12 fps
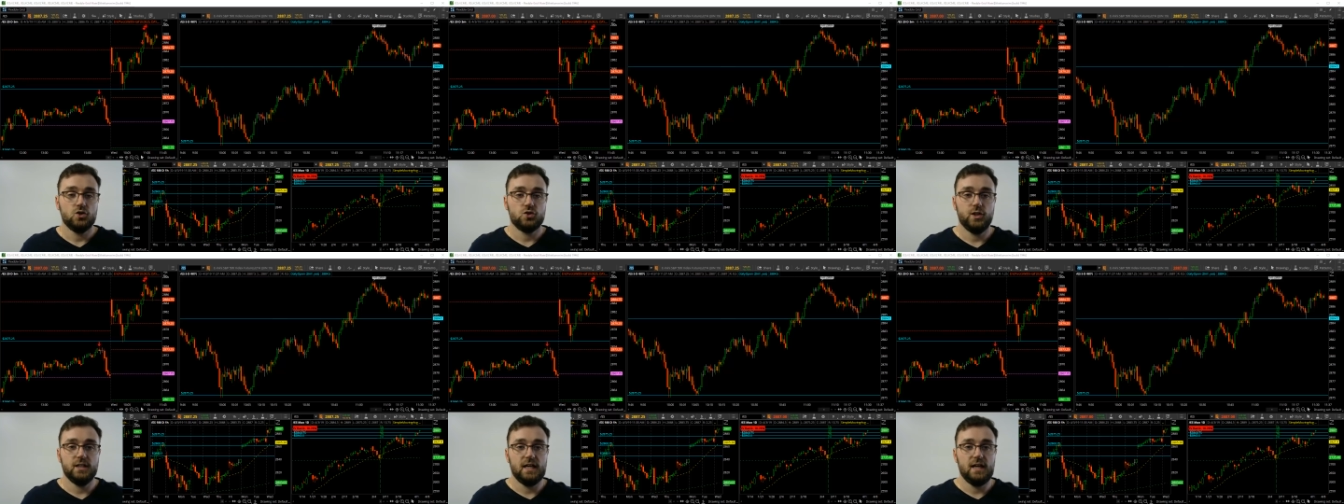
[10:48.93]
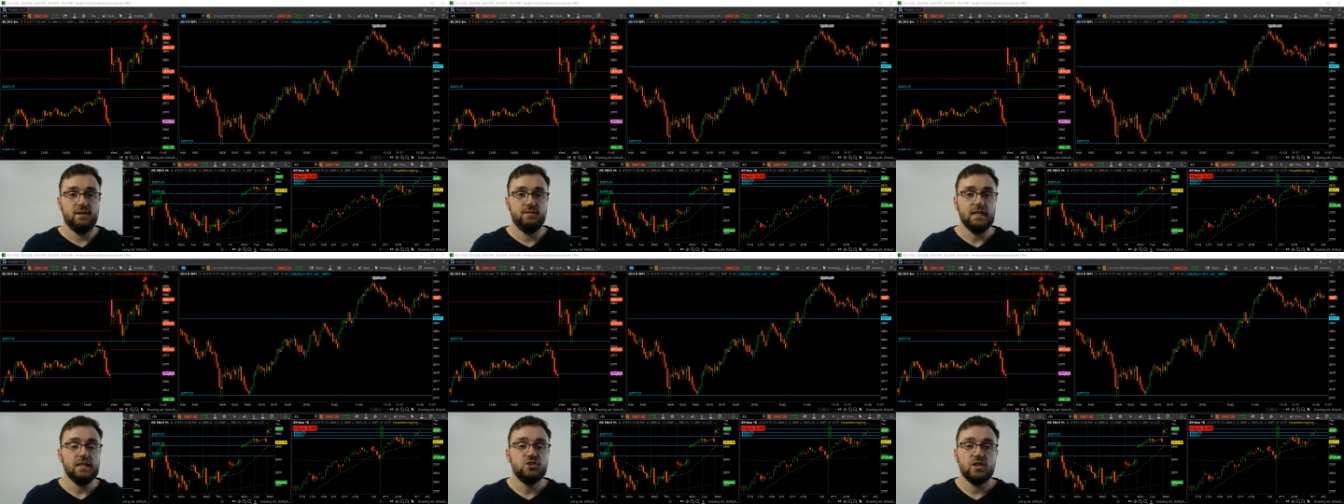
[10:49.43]
trade
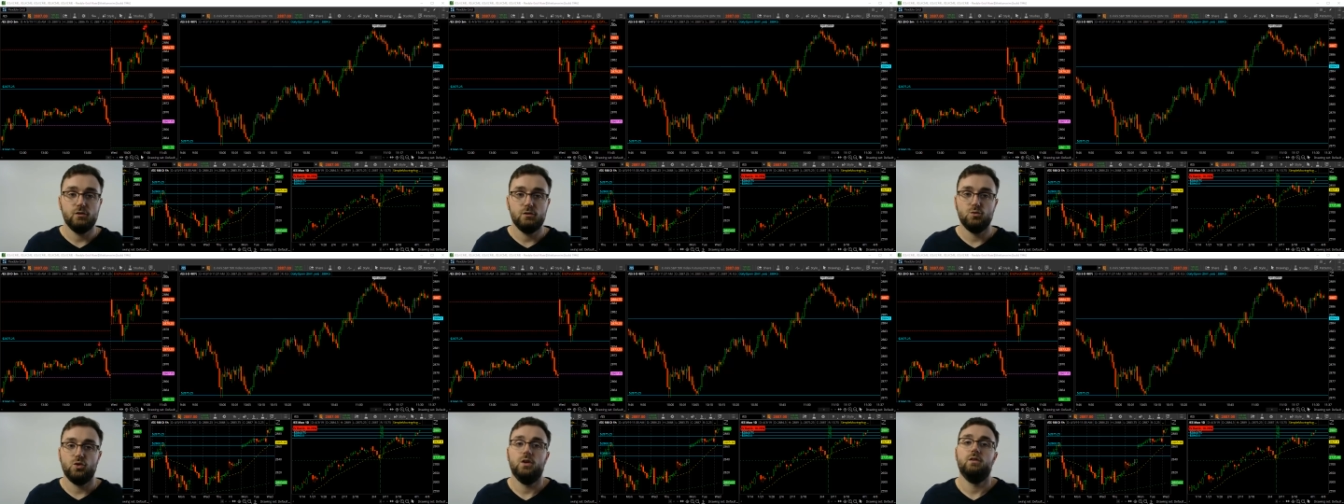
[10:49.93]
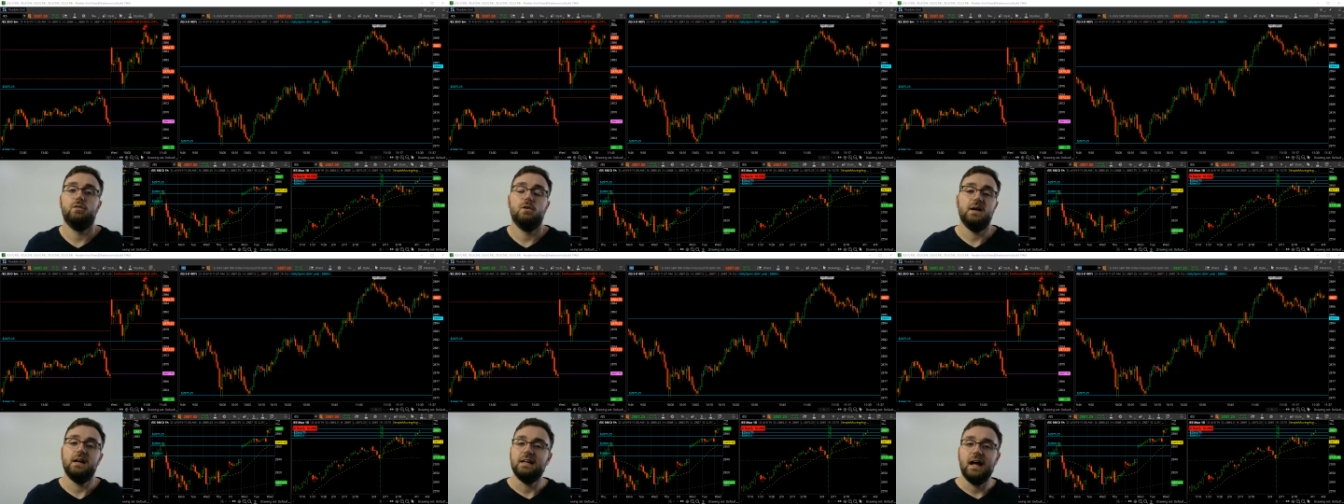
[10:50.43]
live each and every morning
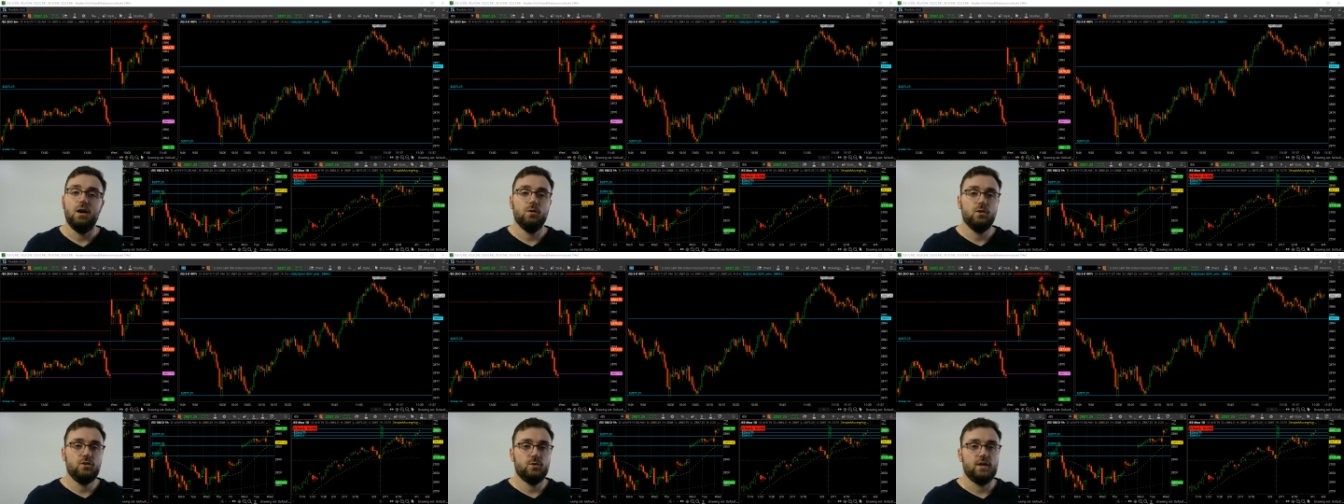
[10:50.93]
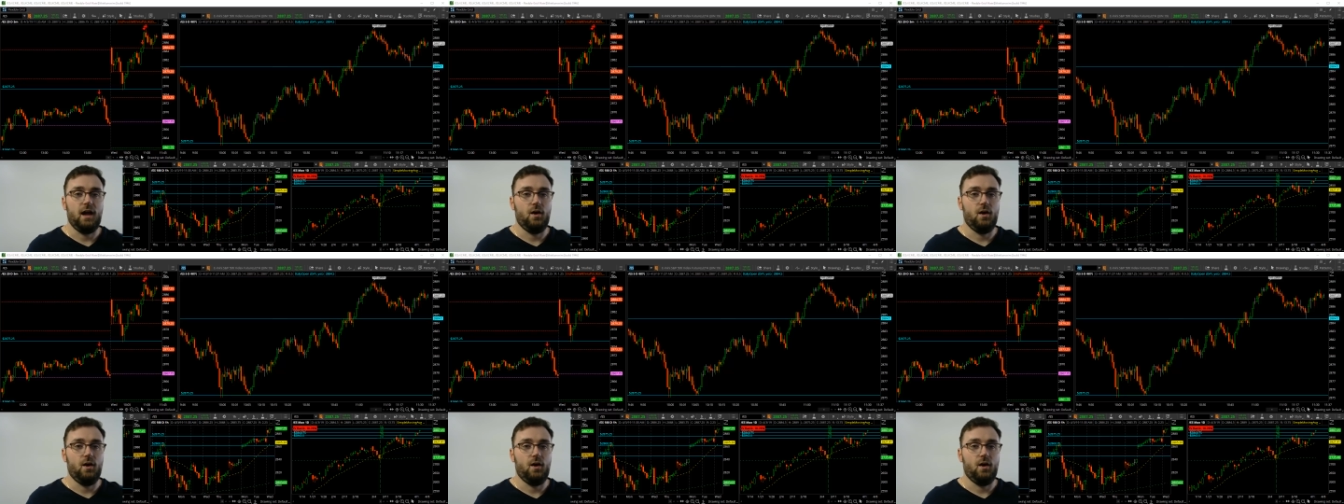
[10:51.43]
for about an hour to an